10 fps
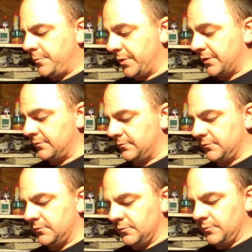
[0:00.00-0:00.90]
But
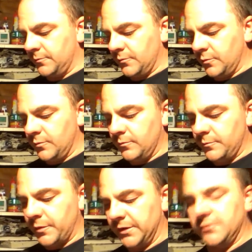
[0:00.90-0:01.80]

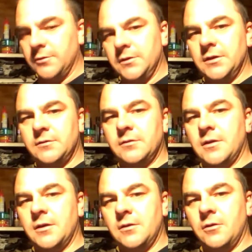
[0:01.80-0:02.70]
by doing this
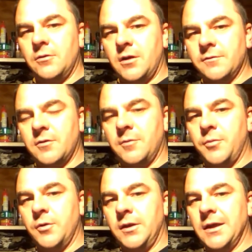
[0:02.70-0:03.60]
I know that I've got a
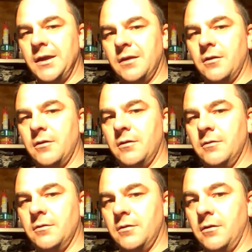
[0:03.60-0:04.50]
0.8
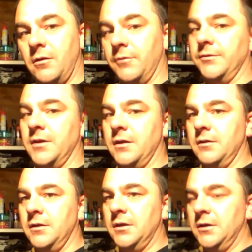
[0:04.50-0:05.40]
offset.
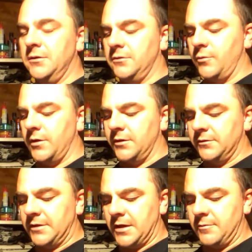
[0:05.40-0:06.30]
So when I
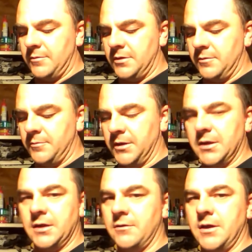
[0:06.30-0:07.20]
set my
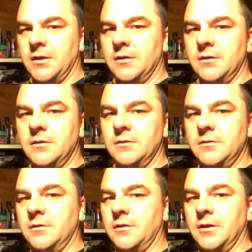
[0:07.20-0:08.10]
kegerator
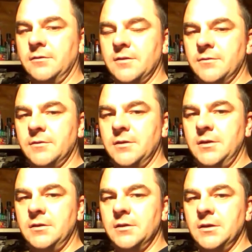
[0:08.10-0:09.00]
to like 17,